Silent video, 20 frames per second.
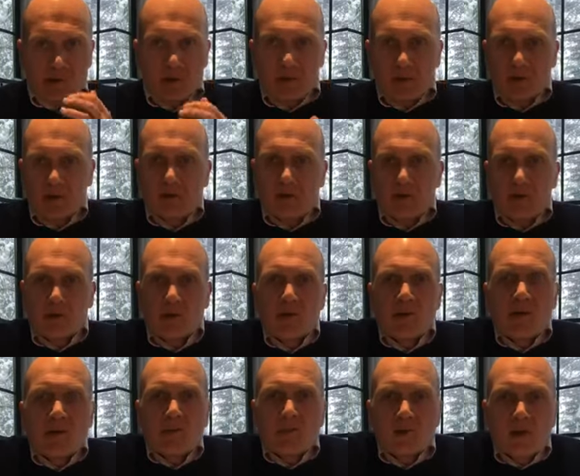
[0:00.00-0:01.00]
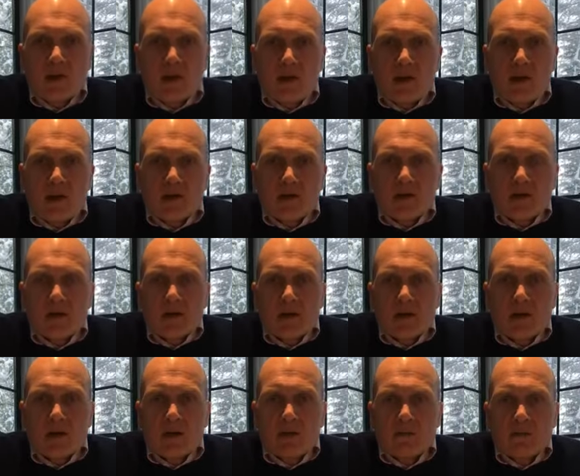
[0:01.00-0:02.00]
years, and
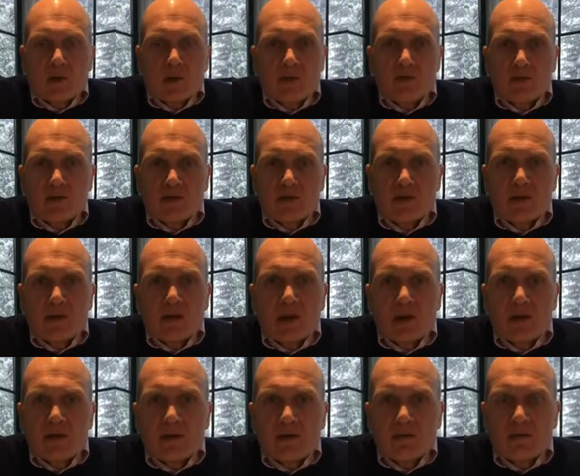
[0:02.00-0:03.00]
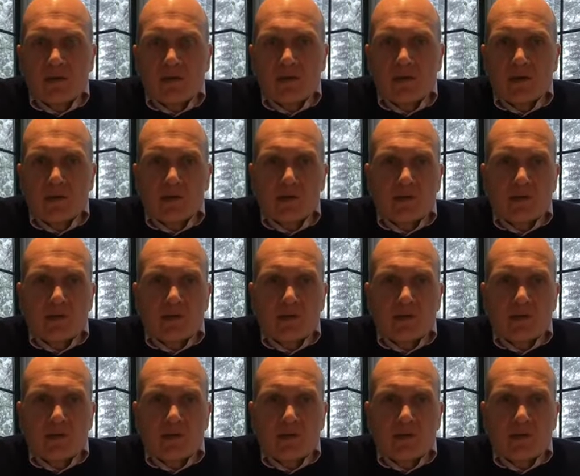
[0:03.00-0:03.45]
I've seen a lot of different deals.